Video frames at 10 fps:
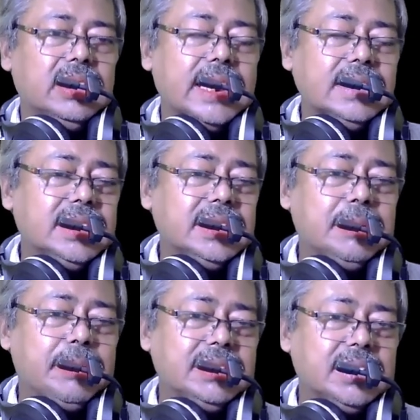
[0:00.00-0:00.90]
Transit
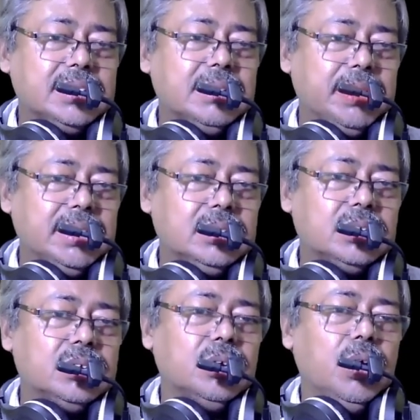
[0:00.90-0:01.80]
dependency
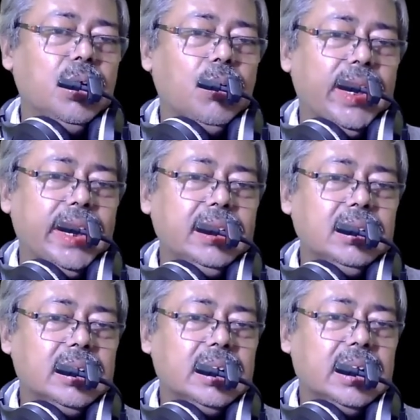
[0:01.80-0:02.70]
means
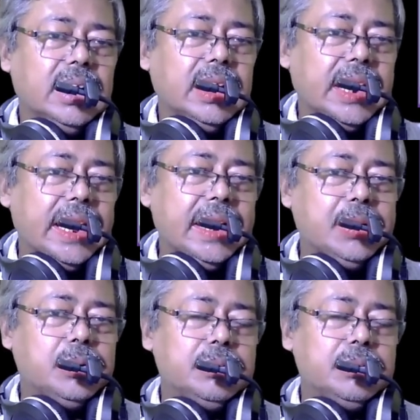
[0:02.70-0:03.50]
when A